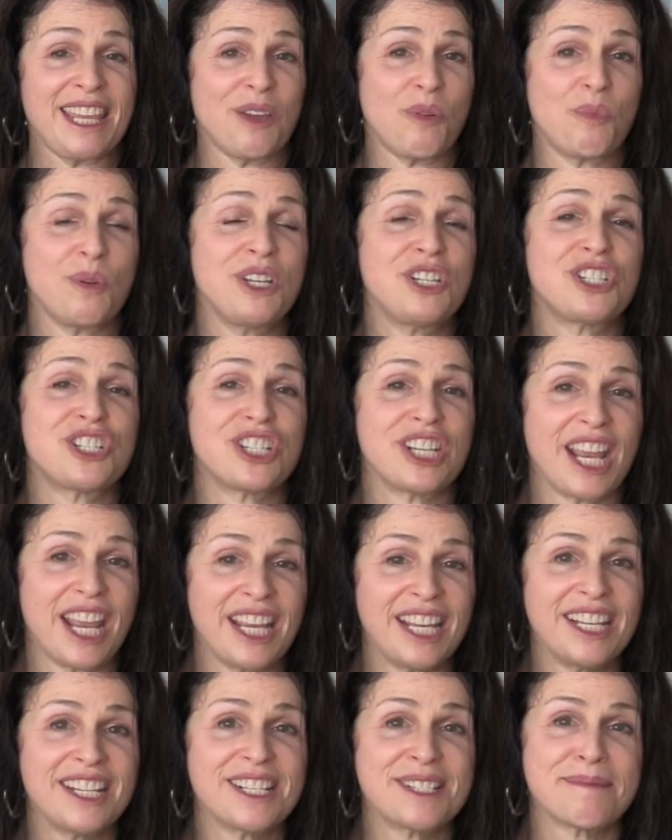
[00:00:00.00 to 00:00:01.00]
that we
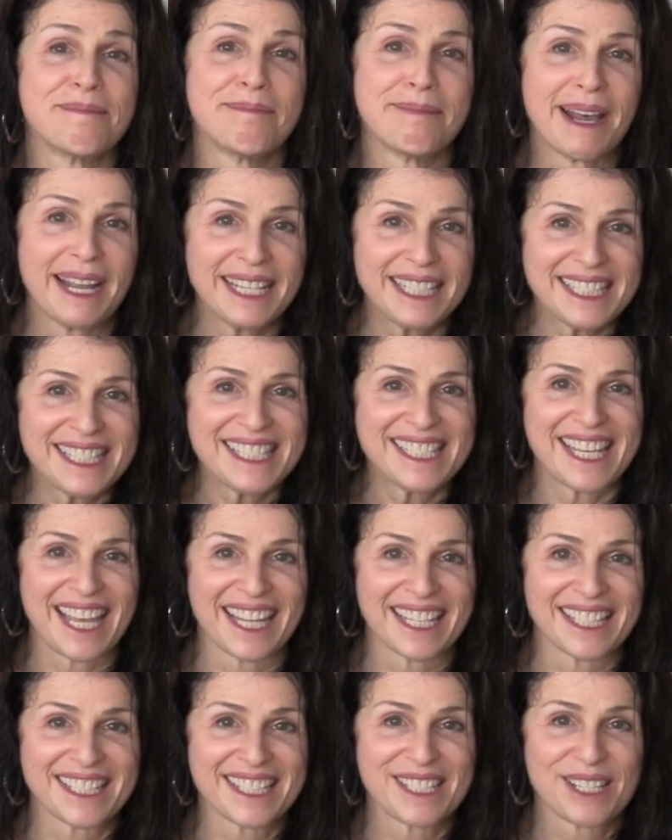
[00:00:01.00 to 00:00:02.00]
change
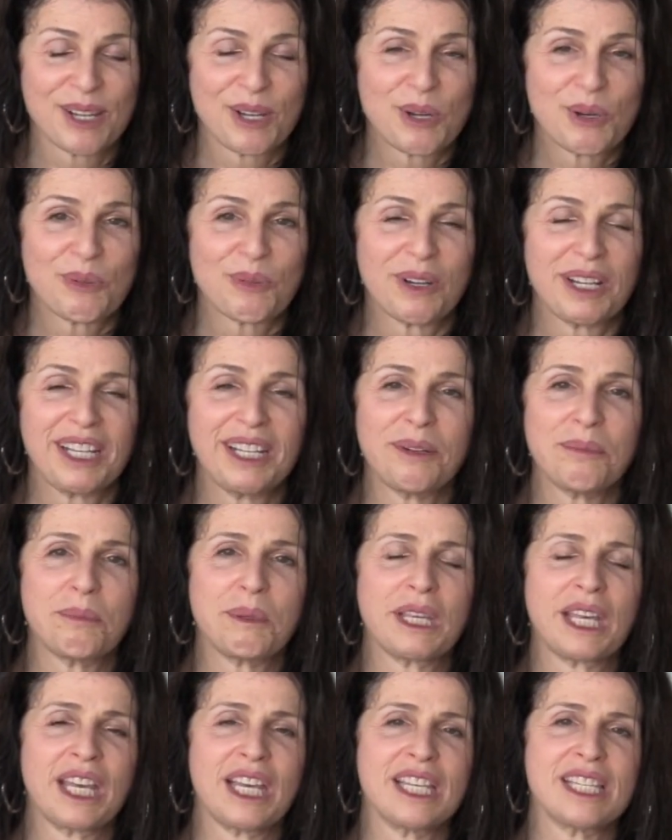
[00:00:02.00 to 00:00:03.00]
mindsets, right?
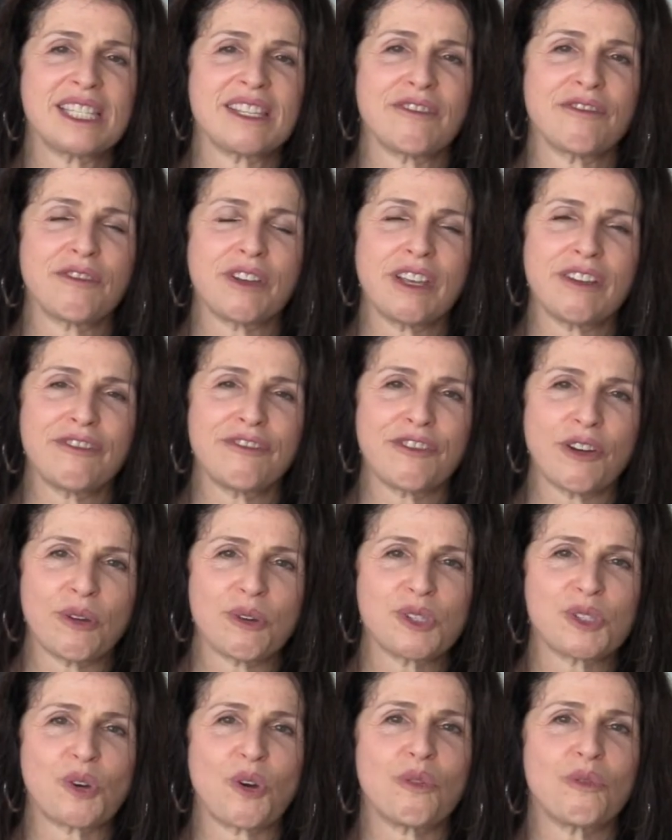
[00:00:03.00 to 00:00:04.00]
Because if folks start